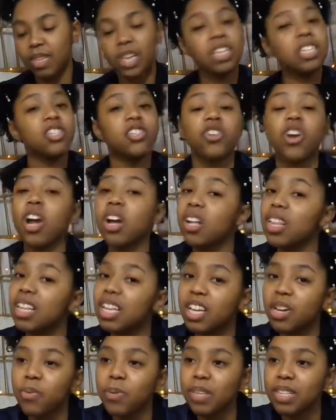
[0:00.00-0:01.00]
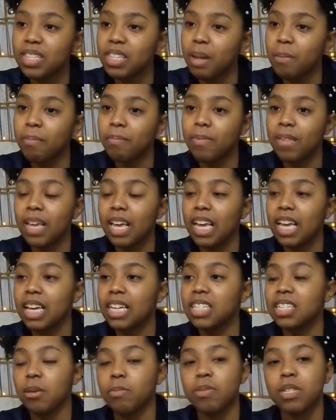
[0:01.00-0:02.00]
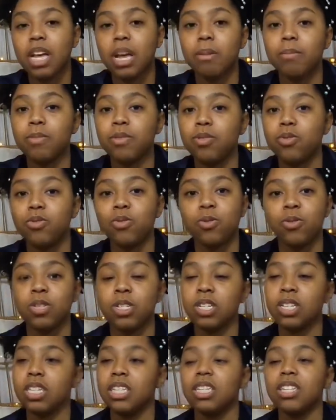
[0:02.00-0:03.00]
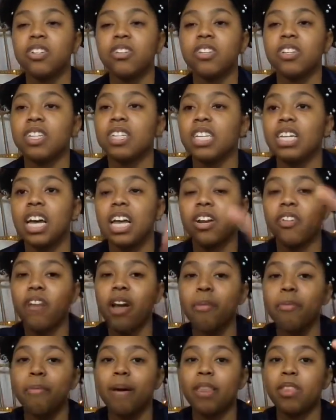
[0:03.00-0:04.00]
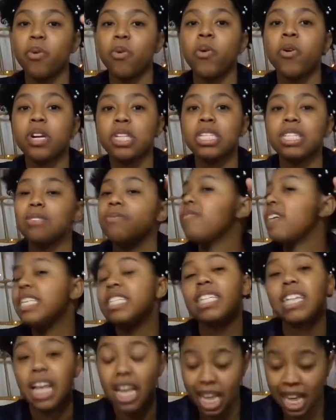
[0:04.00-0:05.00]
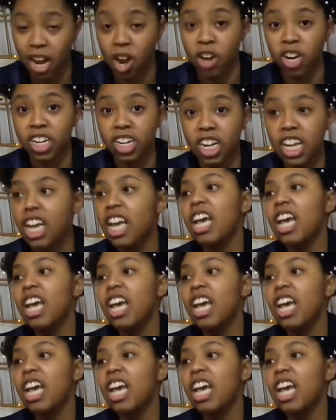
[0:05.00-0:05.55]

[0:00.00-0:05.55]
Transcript: is struggling with something, sometimes you just literally got grabbed by the horns and face it head on.